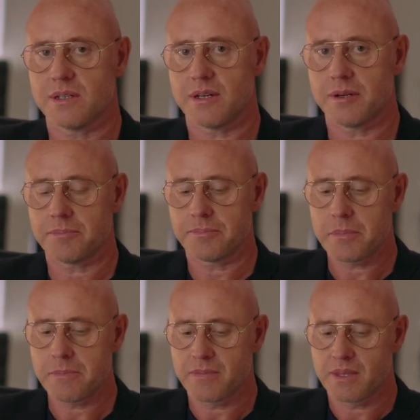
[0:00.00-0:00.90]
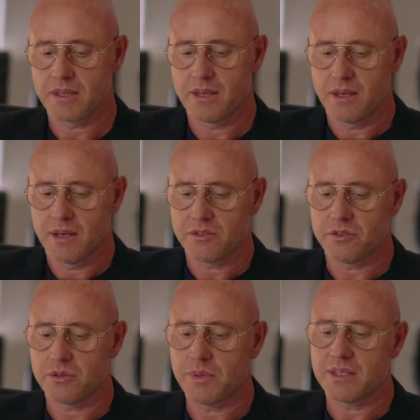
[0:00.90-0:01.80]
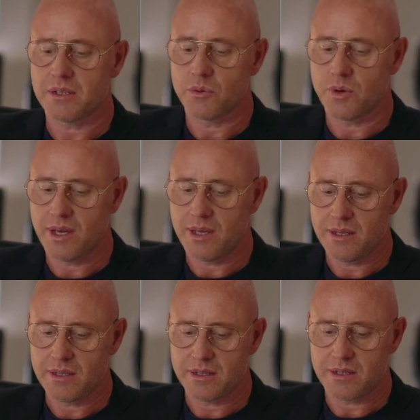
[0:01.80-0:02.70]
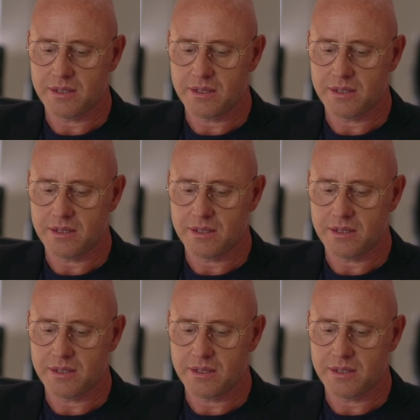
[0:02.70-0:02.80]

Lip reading: a systematic way.